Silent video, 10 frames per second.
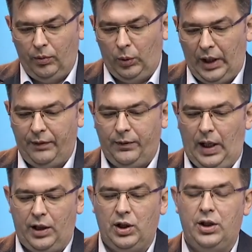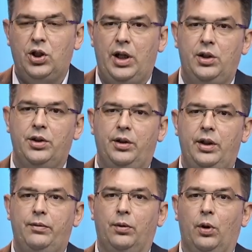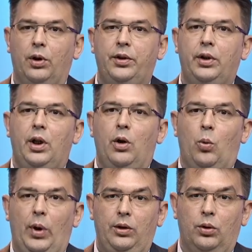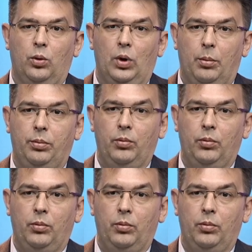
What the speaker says: We have actually changed the default when you